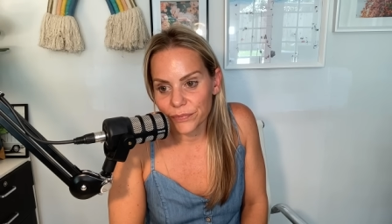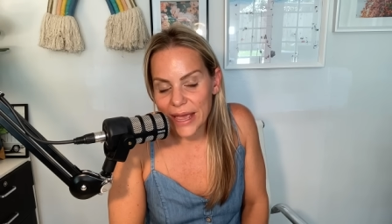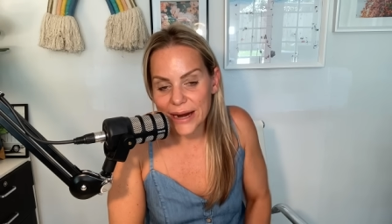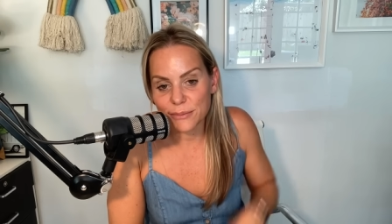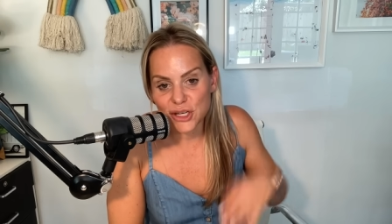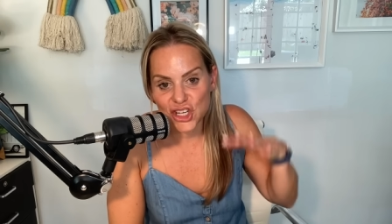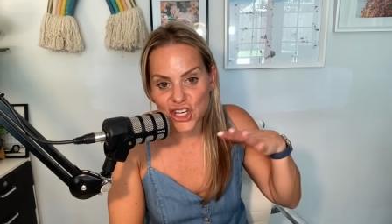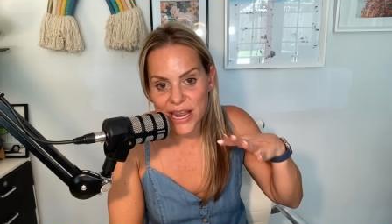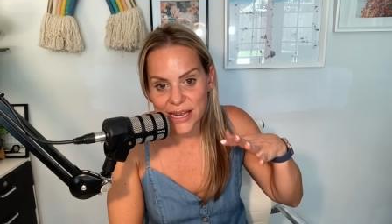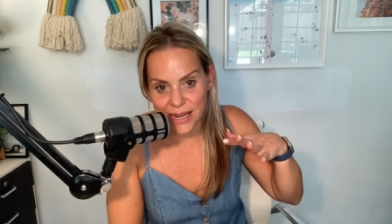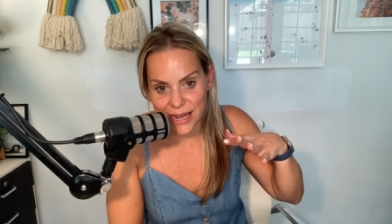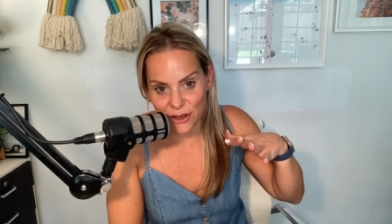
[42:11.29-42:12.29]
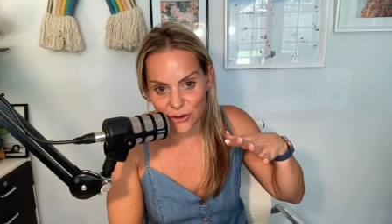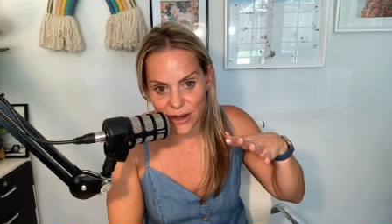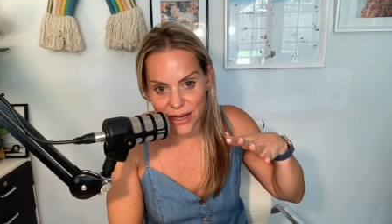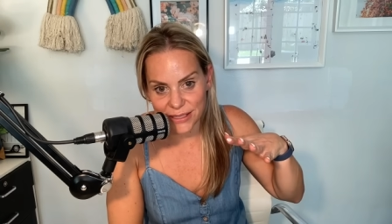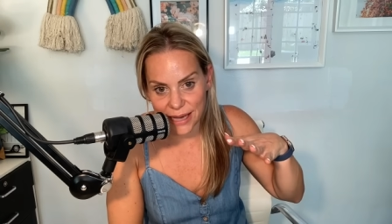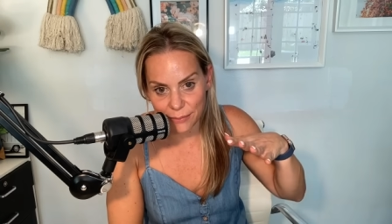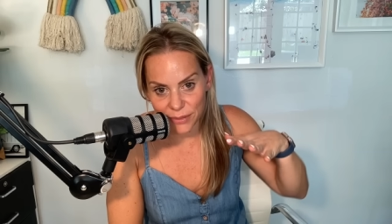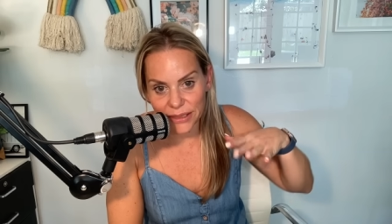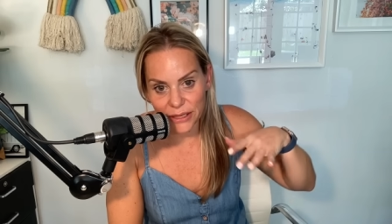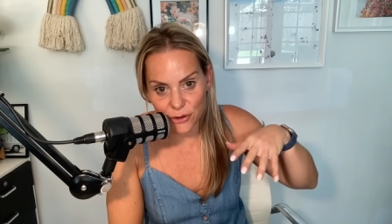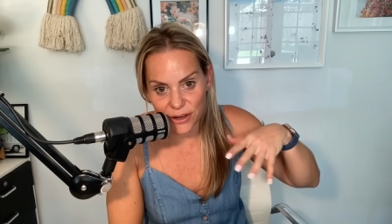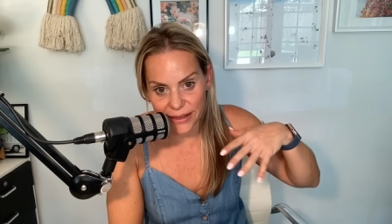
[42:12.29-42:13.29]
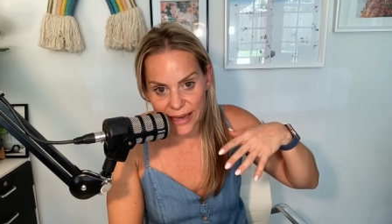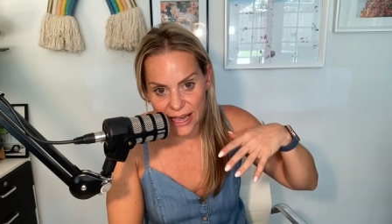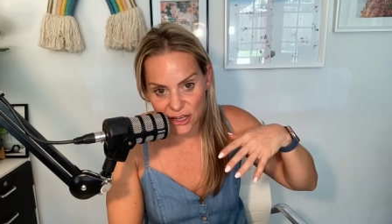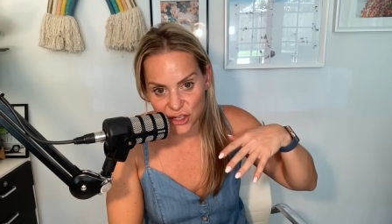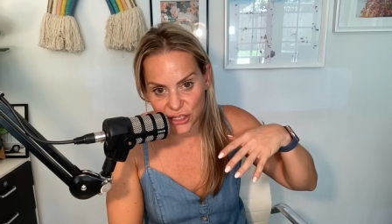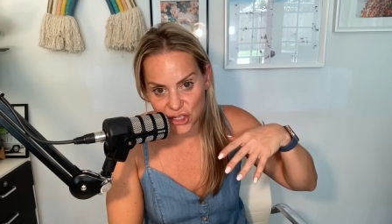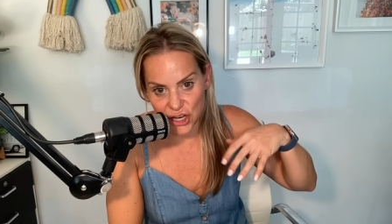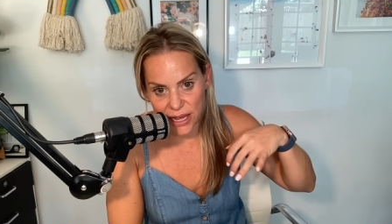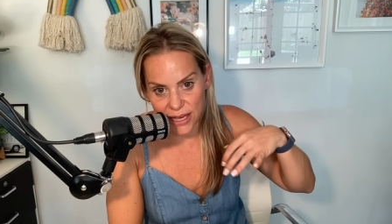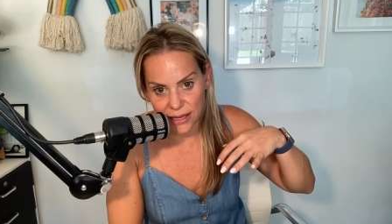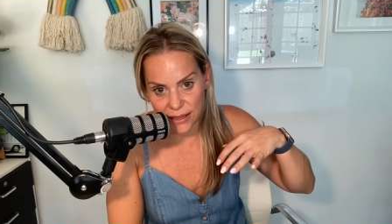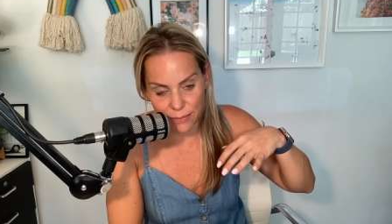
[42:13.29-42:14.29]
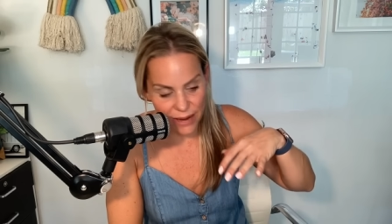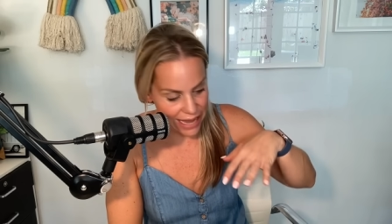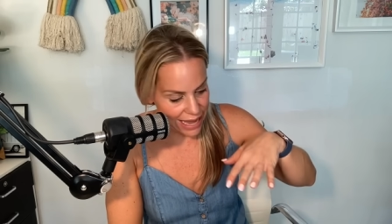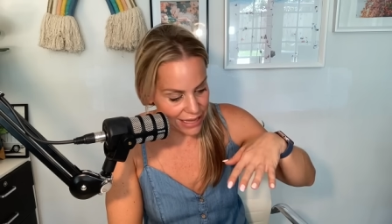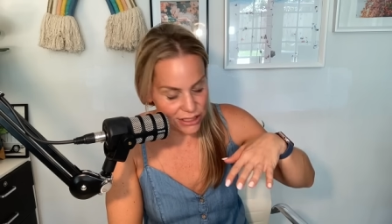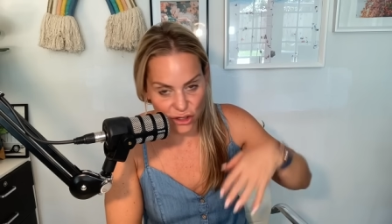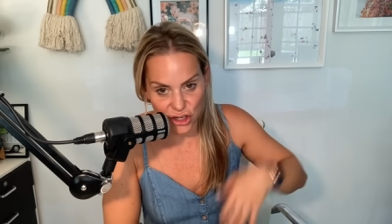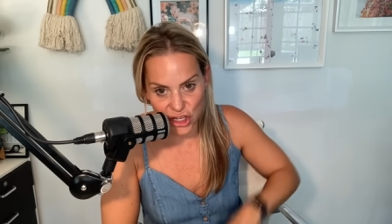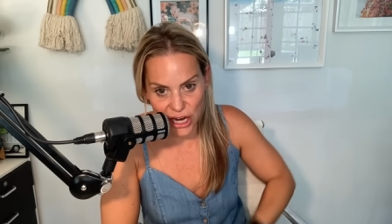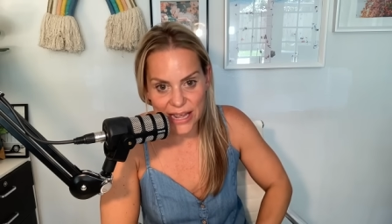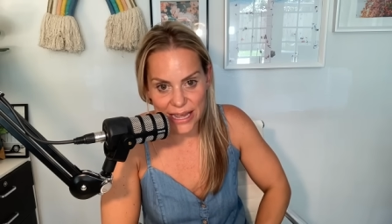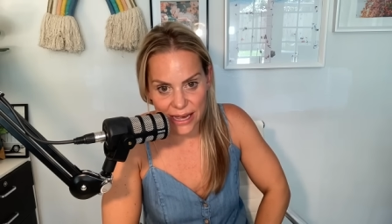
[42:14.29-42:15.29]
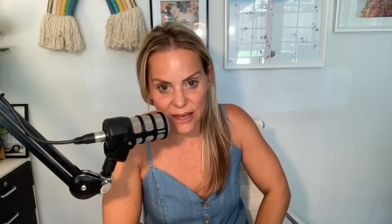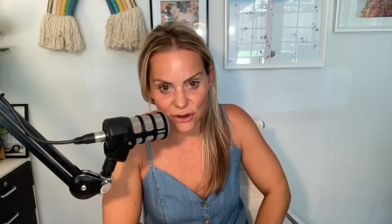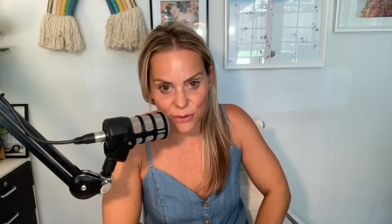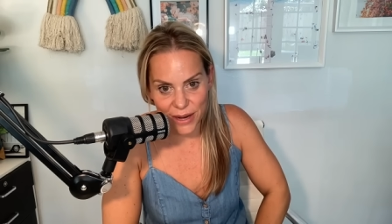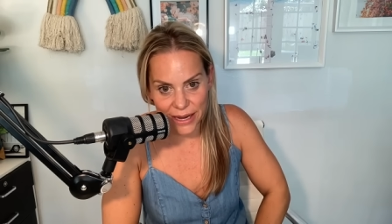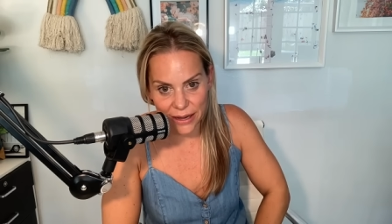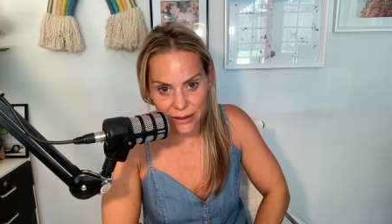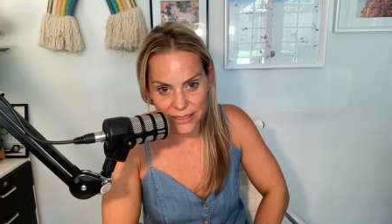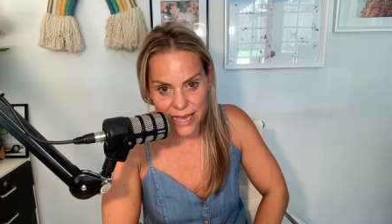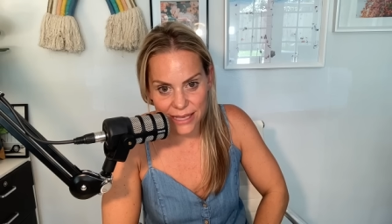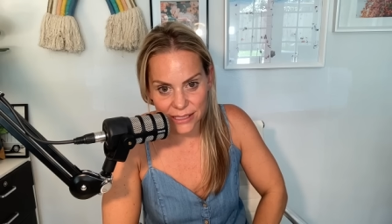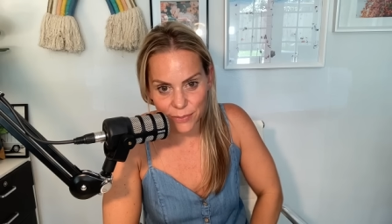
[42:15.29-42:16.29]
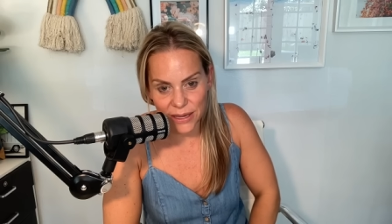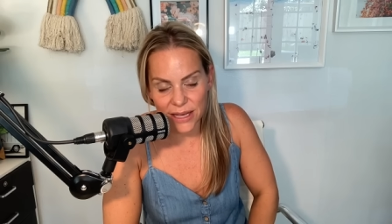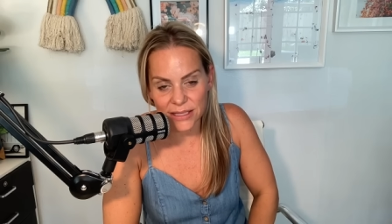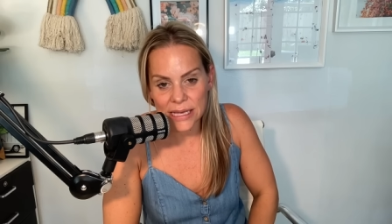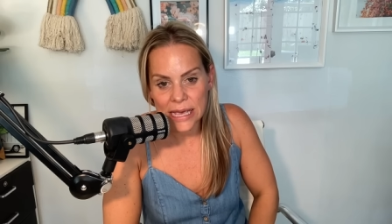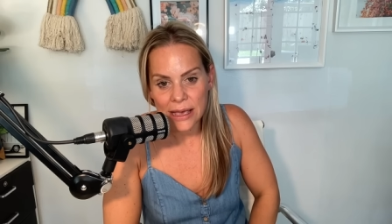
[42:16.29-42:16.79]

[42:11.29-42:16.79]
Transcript: and I'm shaking, you guys. I'm literally actually shaking. Like my hands are shaking under my desk because